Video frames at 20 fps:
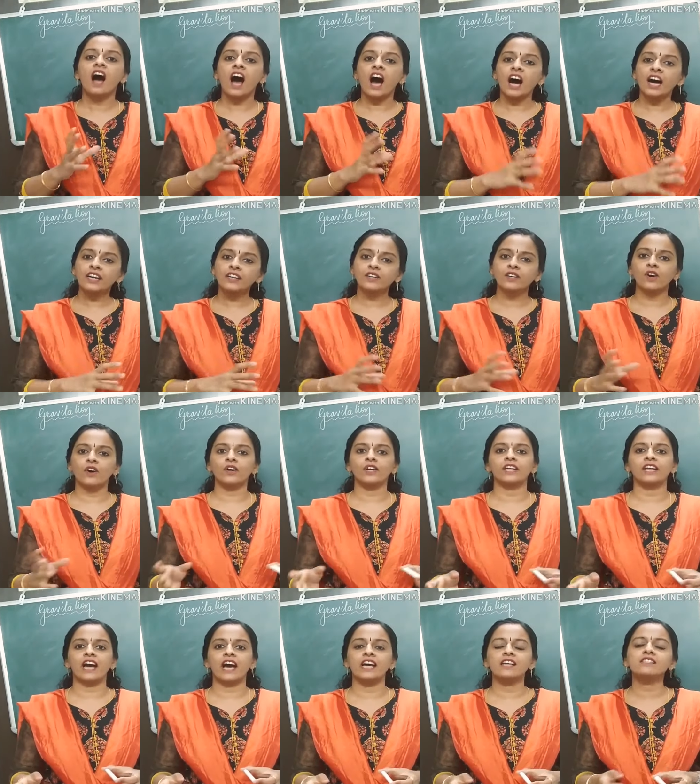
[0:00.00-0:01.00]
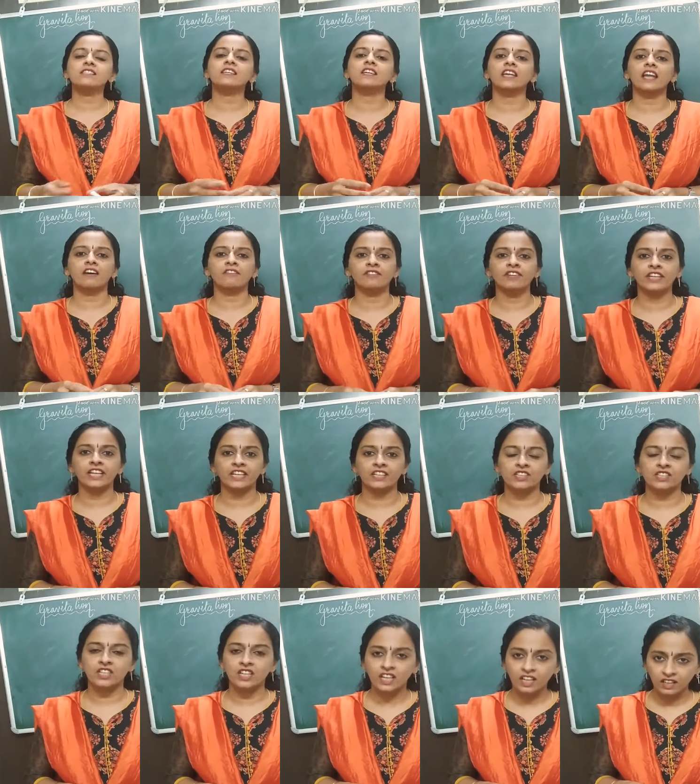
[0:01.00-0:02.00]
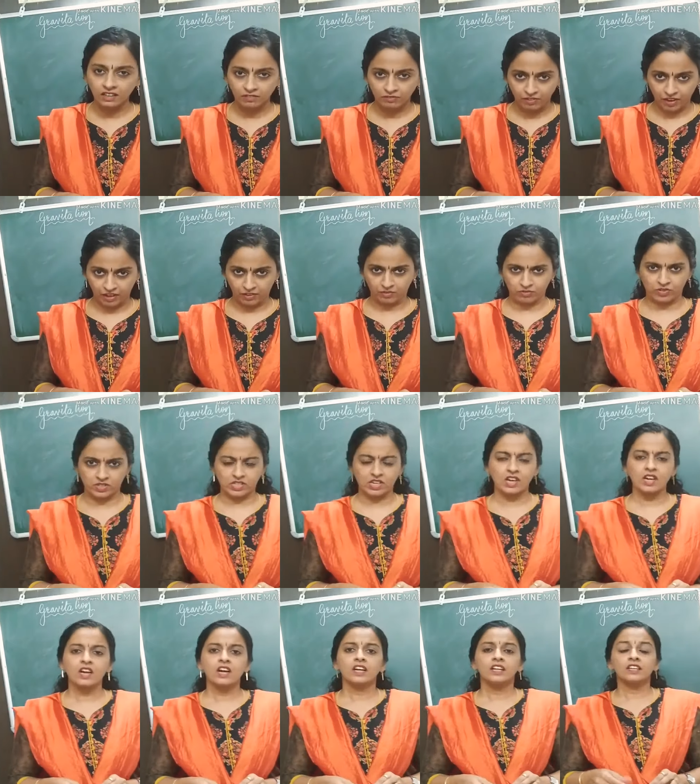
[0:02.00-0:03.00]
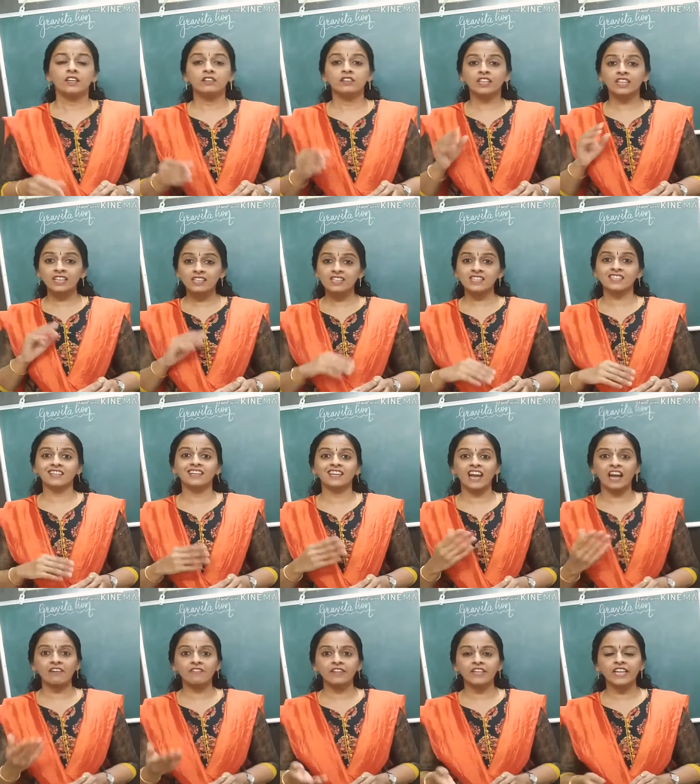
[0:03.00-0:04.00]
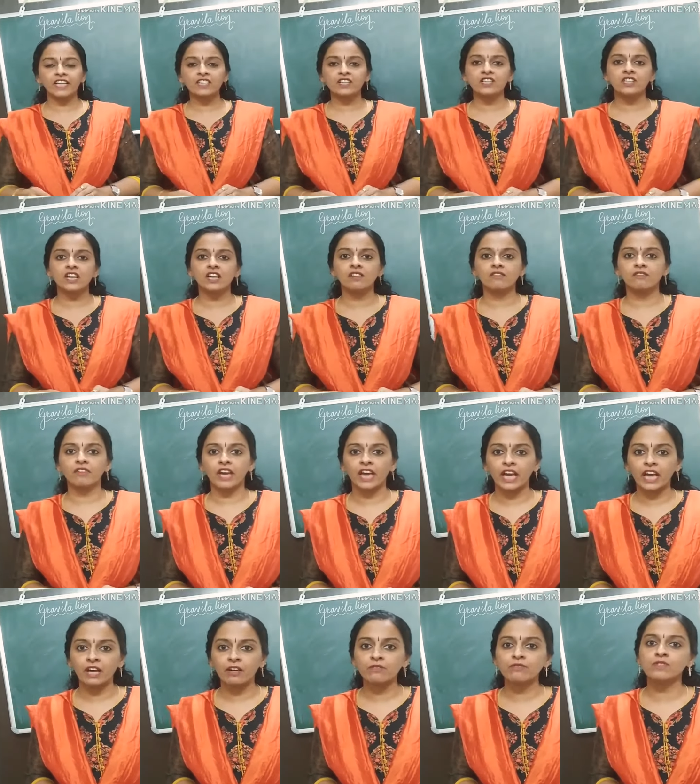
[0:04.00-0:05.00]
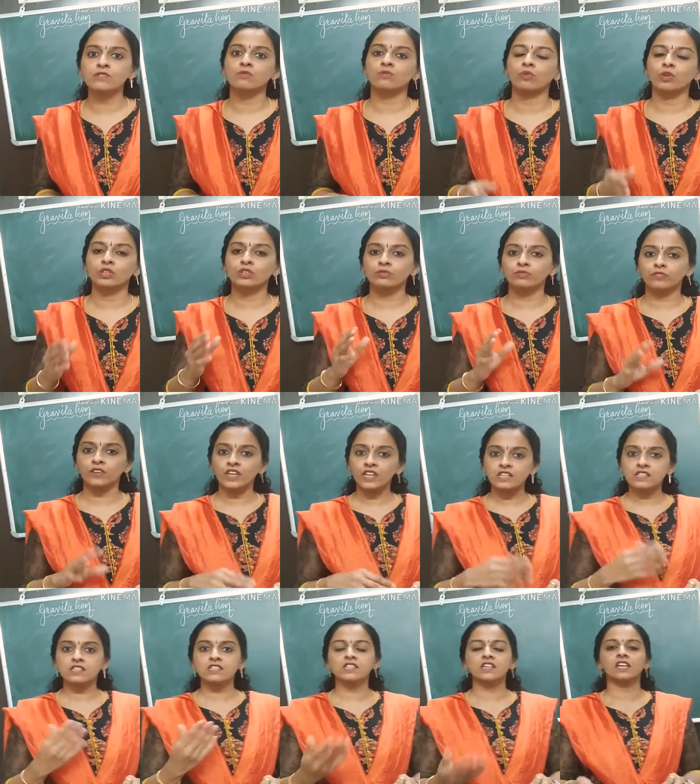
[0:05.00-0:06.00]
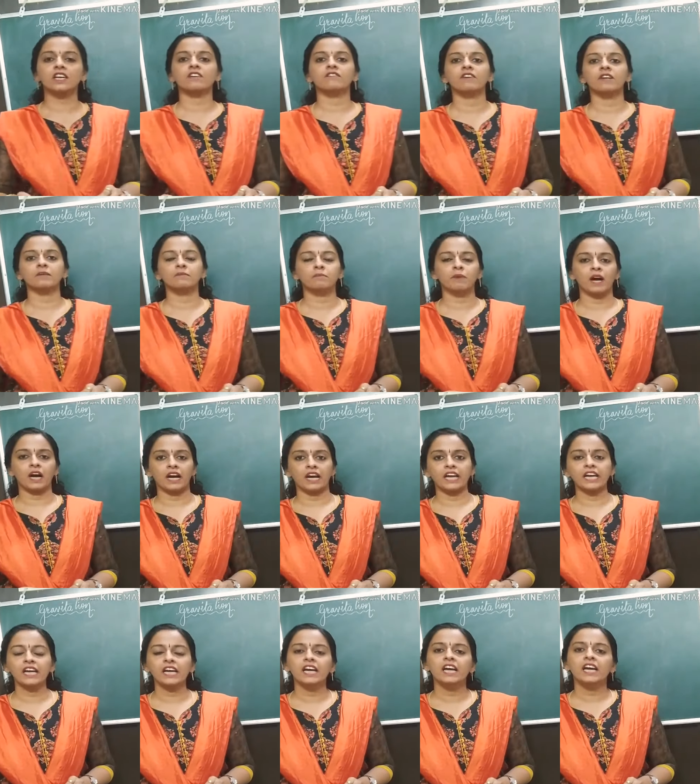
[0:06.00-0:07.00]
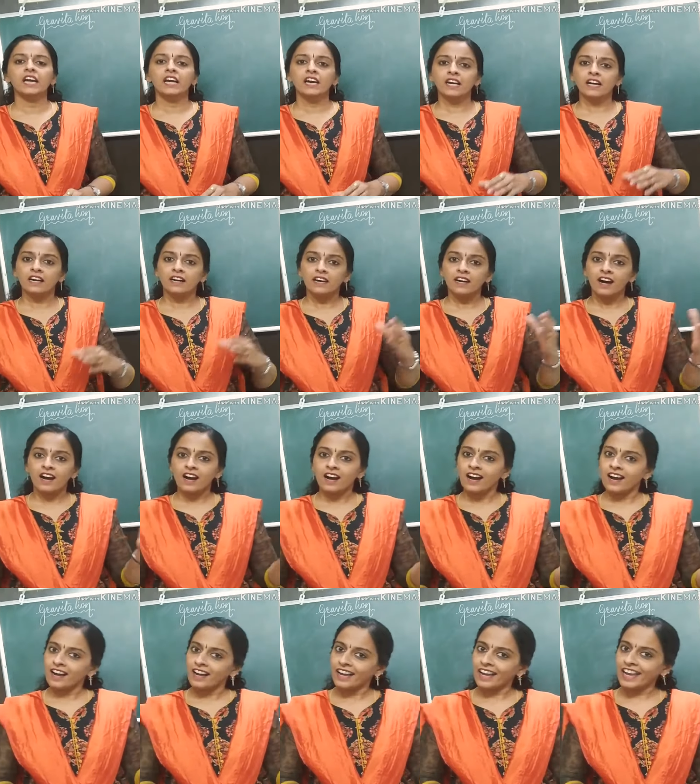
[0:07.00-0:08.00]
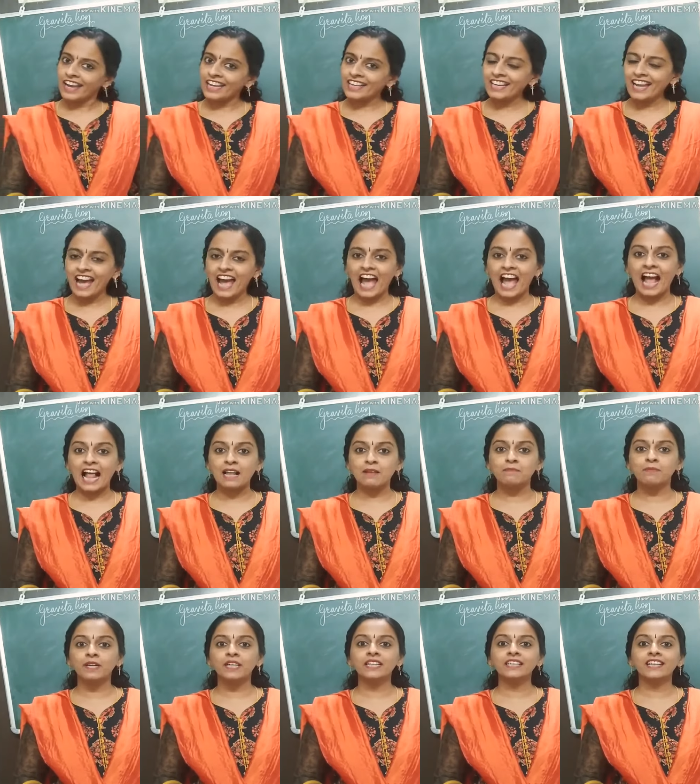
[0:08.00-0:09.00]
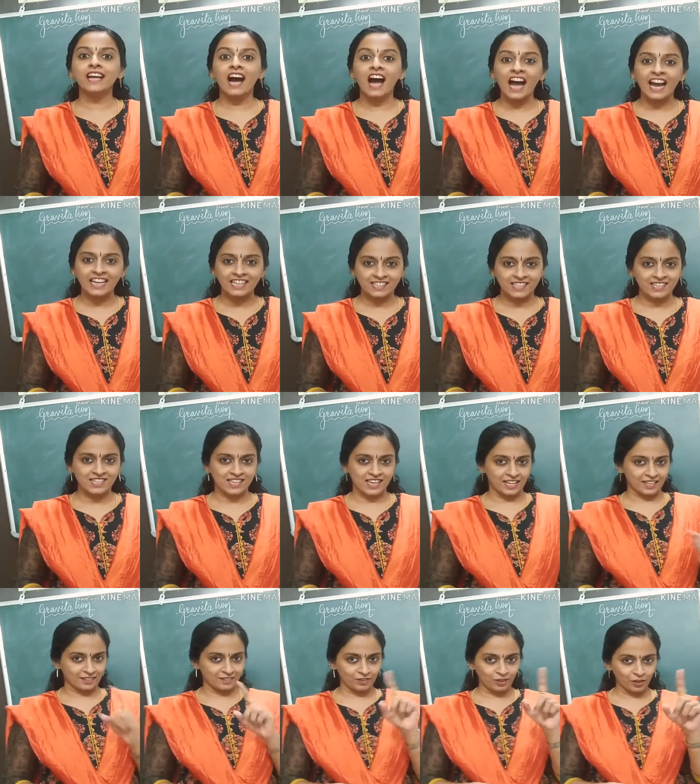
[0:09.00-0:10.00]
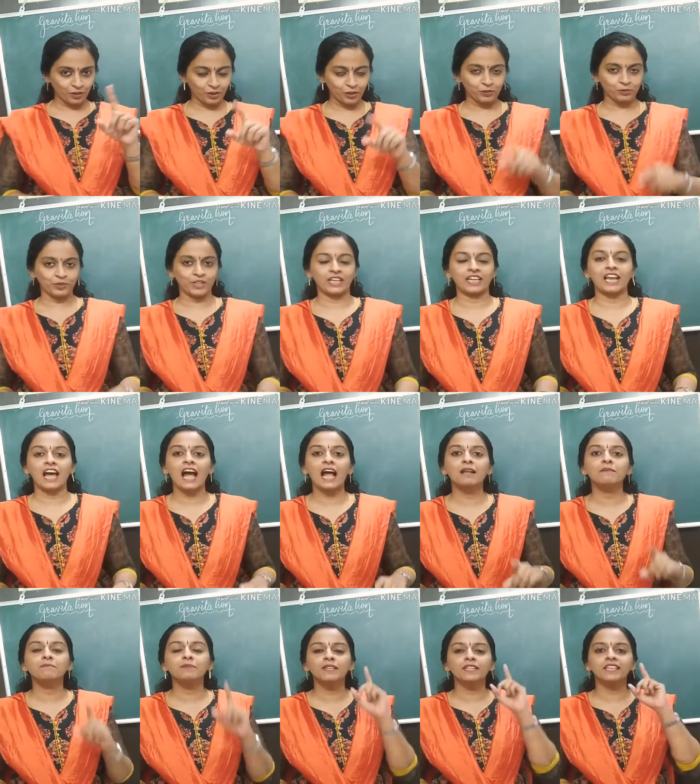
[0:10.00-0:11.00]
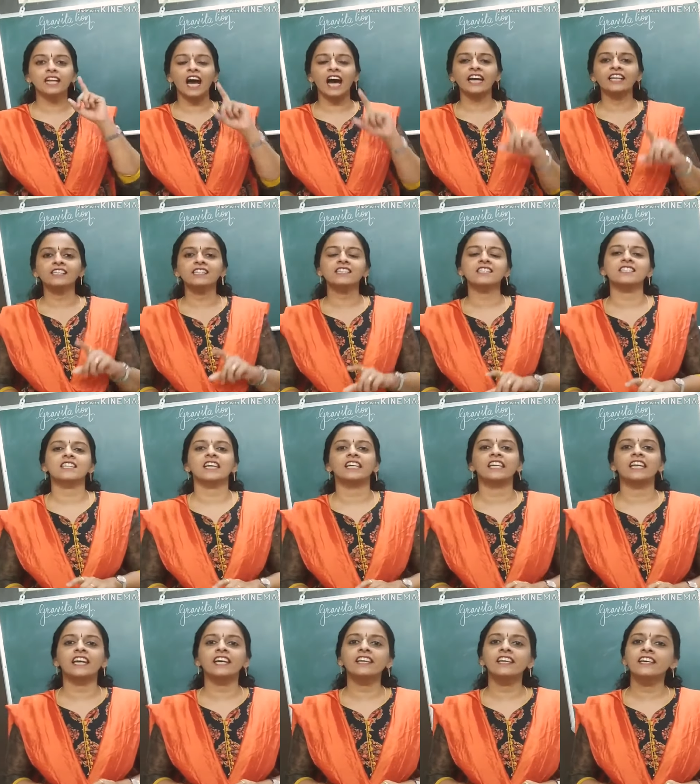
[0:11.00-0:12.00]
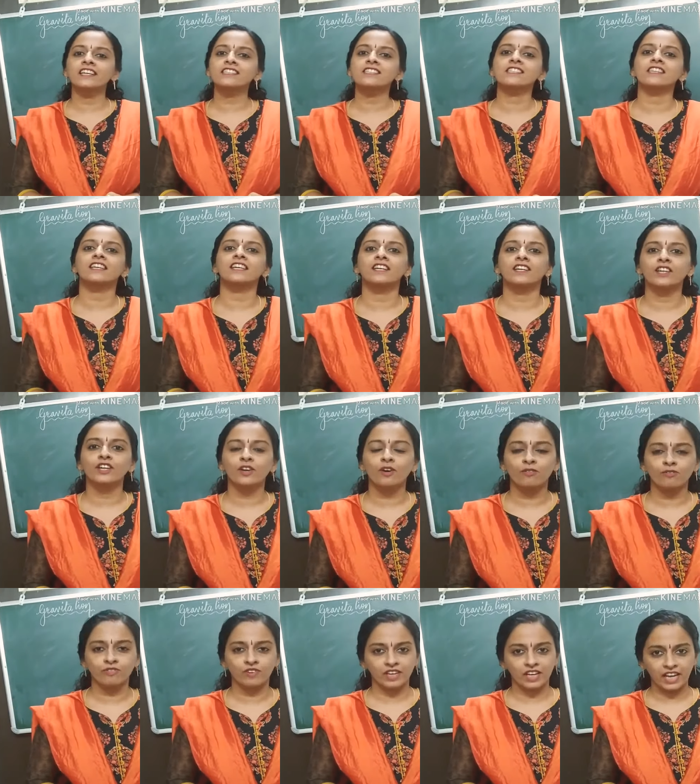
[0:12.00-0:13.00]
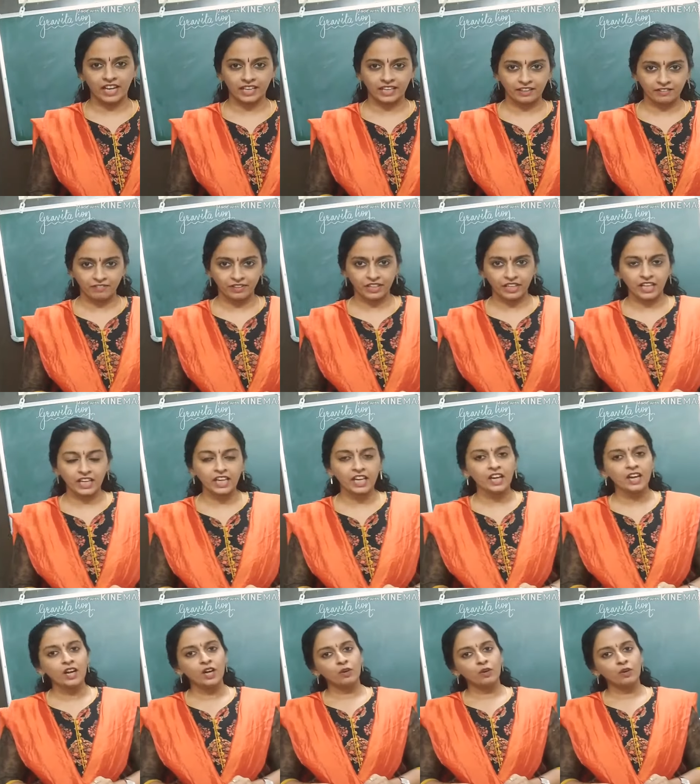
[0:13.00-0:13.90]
are called as gravitational waves. Now this gravitational waves was first given by again Albert Einstein, not Newton. Albert Einstein in his theory of relativity,